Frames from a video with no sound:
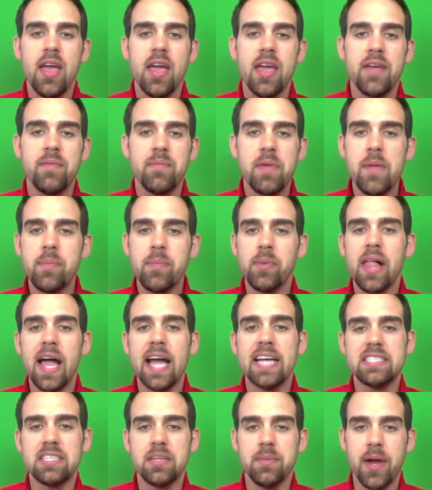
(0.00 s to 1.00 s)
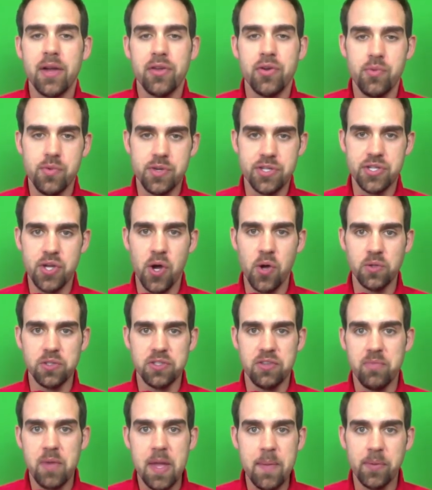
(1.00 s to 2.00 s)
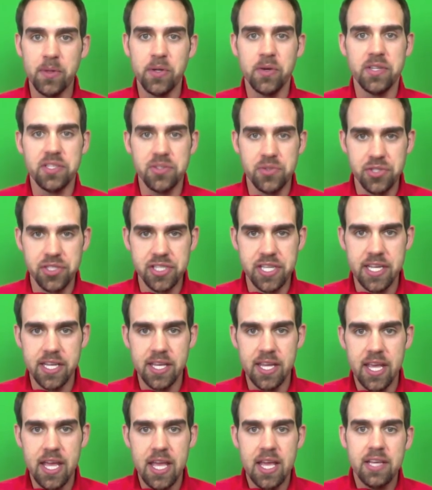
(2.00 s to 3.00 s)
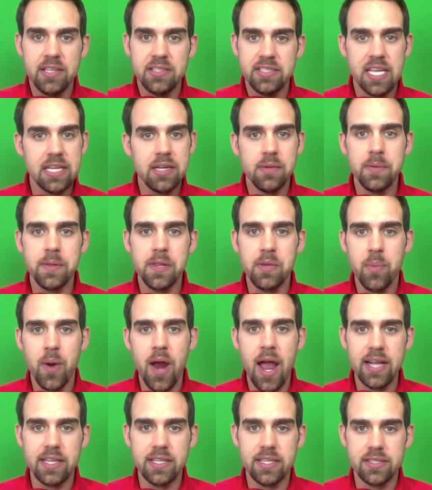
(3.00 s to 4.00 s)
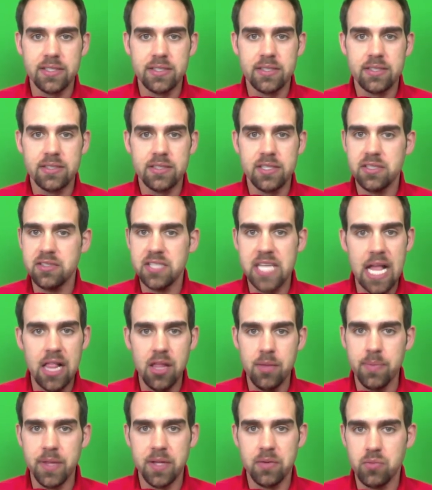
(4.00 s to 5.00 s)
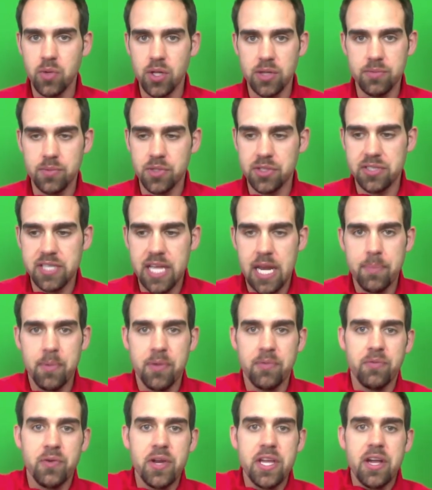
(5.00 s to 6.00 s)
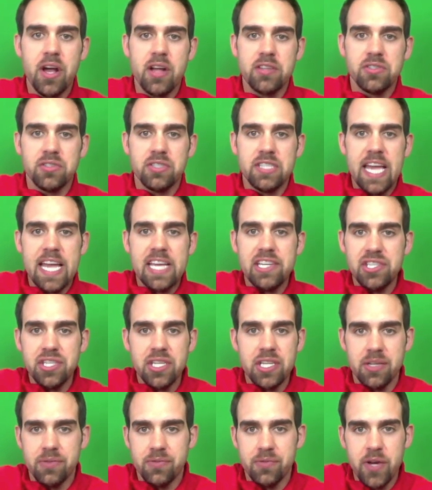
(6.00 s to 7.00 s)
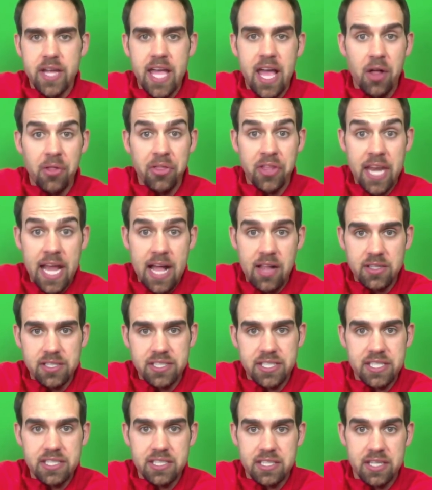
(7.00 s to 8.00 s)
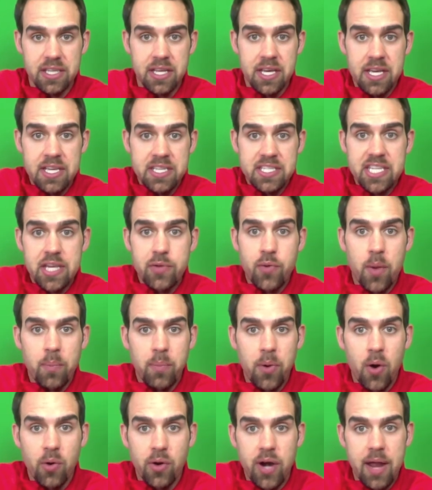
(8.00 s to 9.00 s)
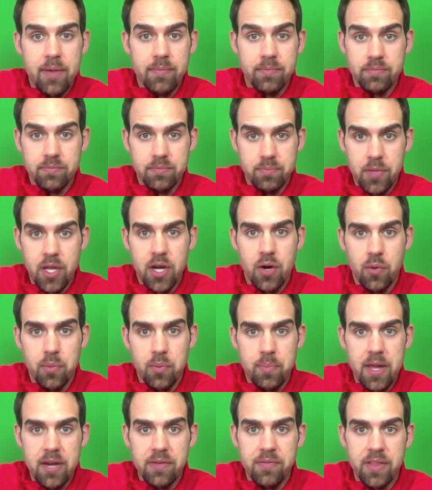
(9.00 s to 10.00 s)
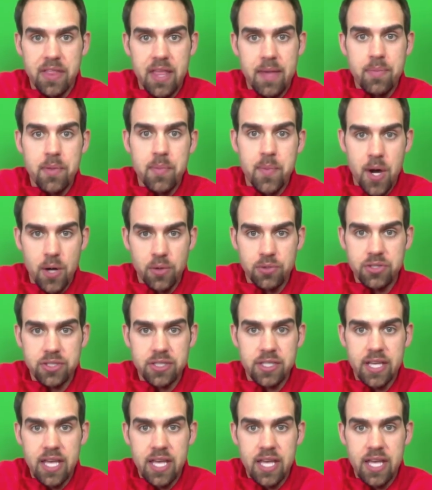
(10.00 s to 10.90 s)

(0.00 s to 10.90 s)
if people ask about your results, if people are interested, send them to the practice. Just tell them that we'll set up a free consultation, a free health analysis, and see what program would benefit them the most.